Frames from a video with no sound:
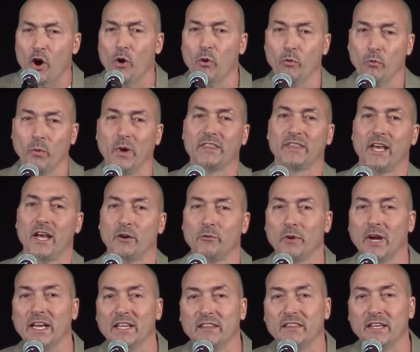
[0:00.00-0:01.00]
what that
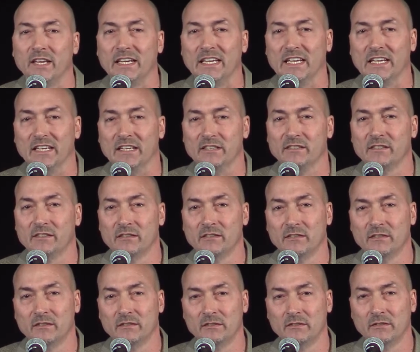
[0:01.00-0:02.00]
right thing is.
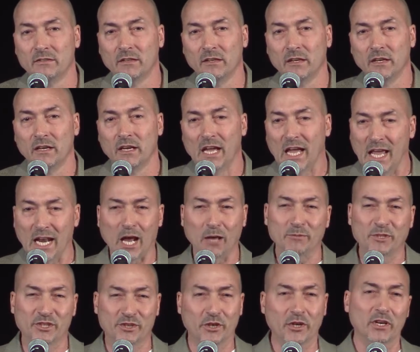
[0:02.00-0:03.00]
And I'm
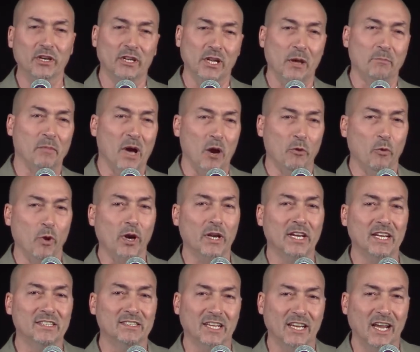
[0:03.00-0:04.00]
certain that by
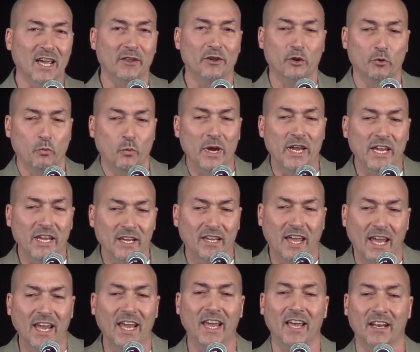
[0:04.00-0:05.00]
working together, we
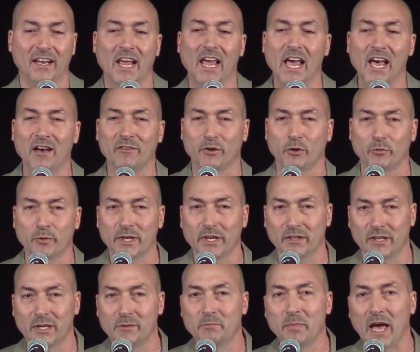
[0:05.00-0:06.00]
can have a real
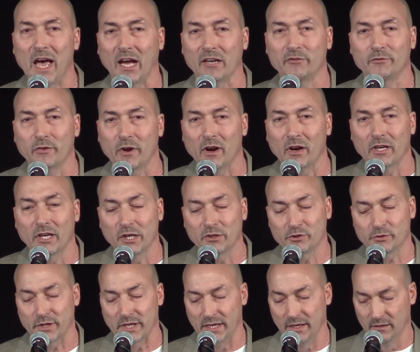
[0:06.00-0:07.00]
impact for our country.